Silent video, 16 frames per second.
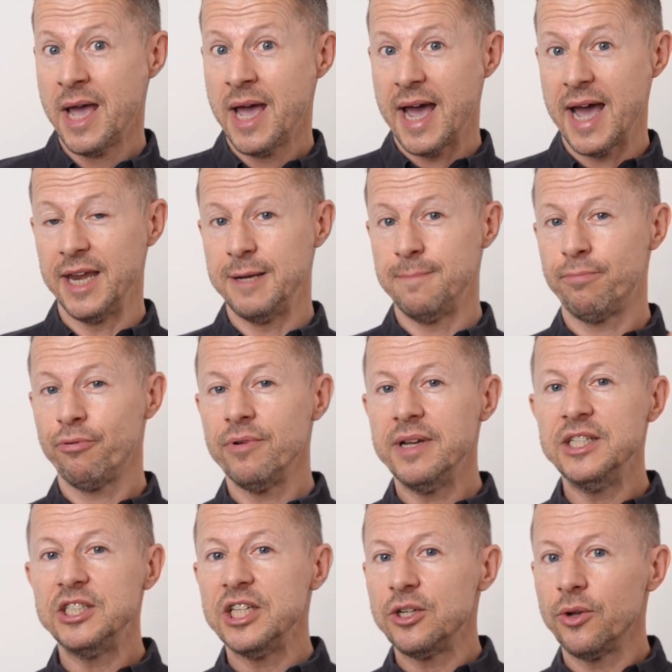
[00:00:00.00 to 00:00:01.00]
and
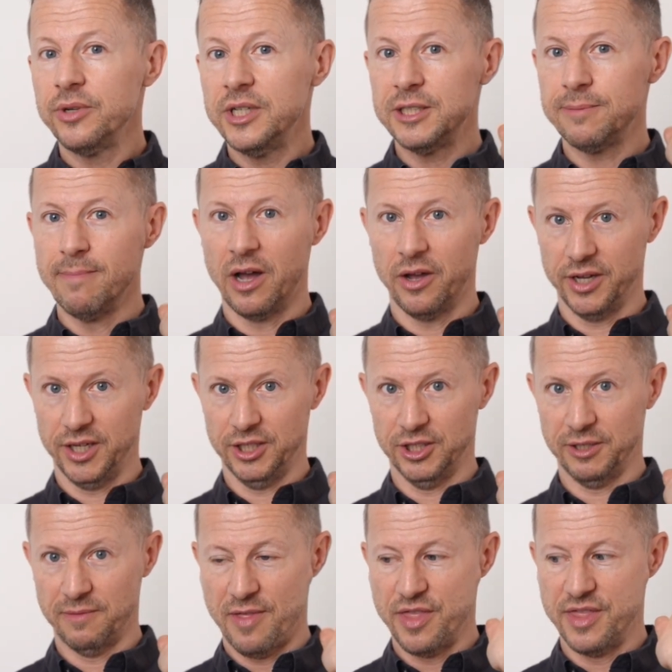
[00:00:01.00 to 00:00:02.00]
imprinted on his
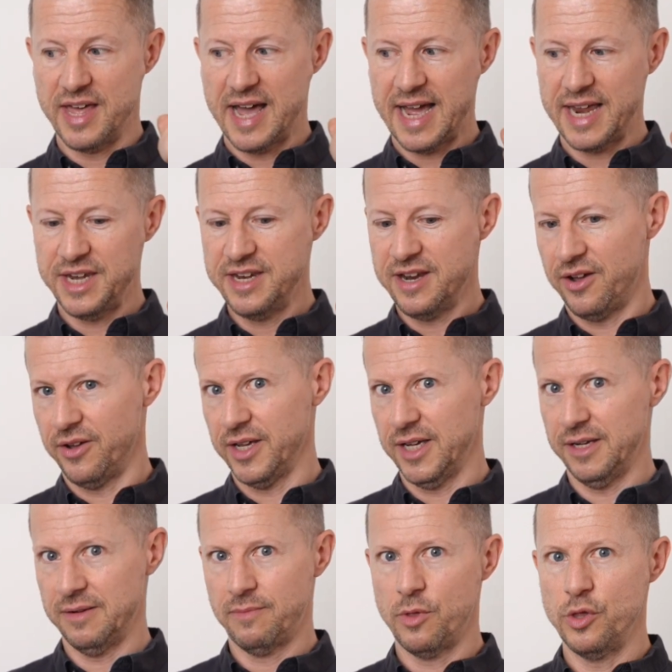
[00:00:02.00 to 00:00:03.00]
mind that
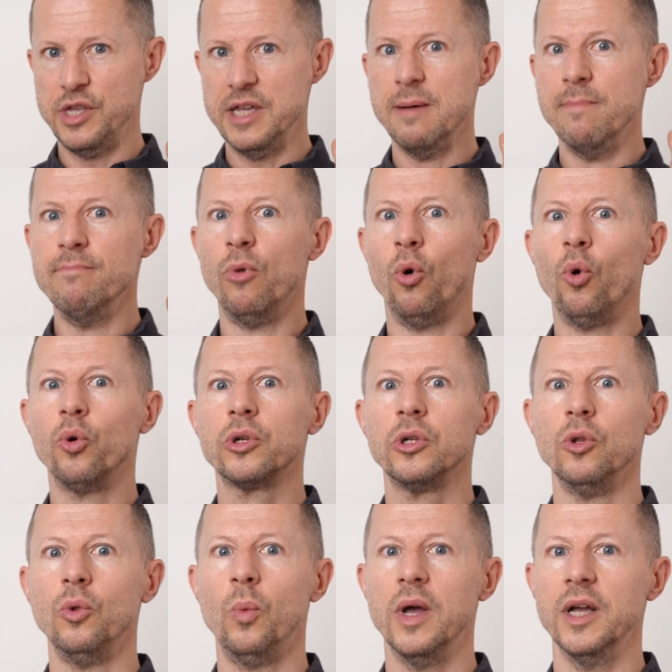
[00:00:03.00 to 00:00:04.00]
night the
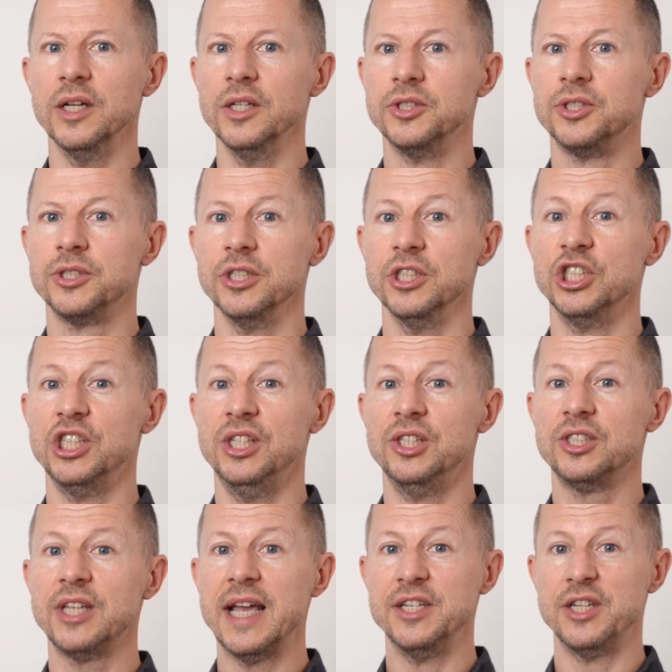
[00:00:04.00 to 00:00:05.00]
immortal words that she
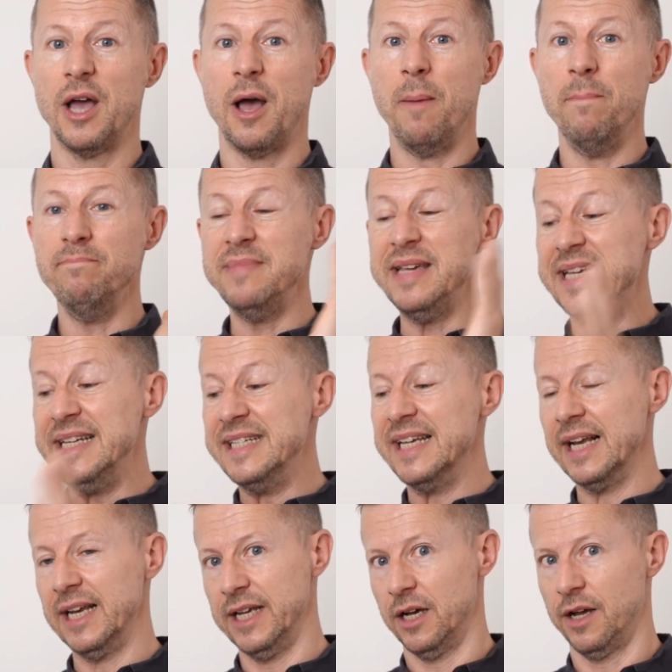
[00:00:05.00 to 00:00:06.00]
said
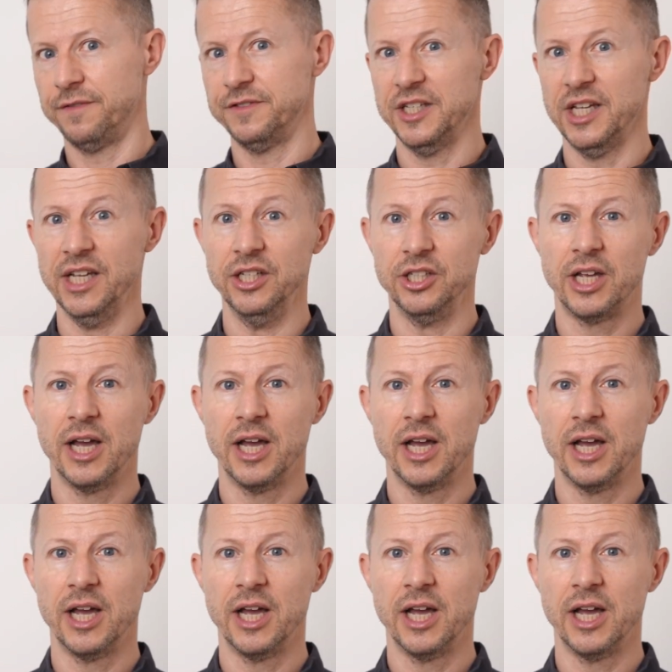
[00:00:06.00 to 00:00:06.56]
immediately after he'd